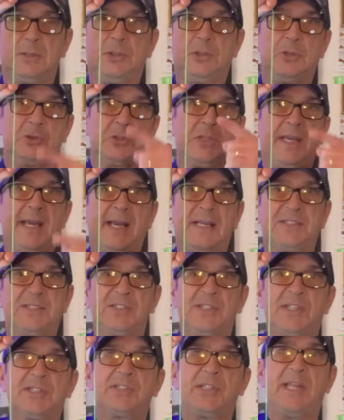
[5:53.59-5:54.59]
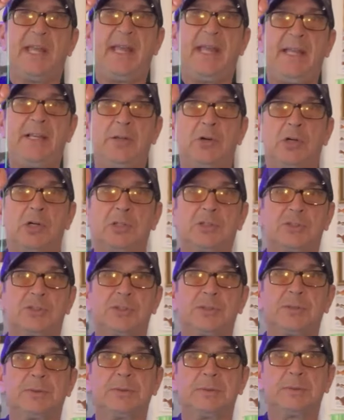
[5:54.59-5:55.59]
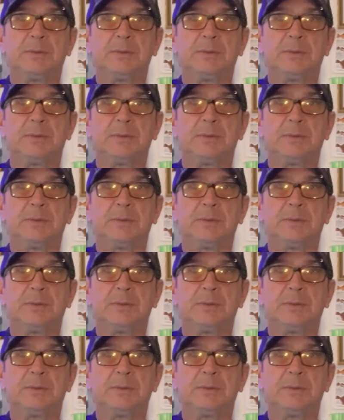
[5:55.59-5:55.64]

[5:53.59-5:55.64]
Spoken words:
Usually has 6 to 8 hooks.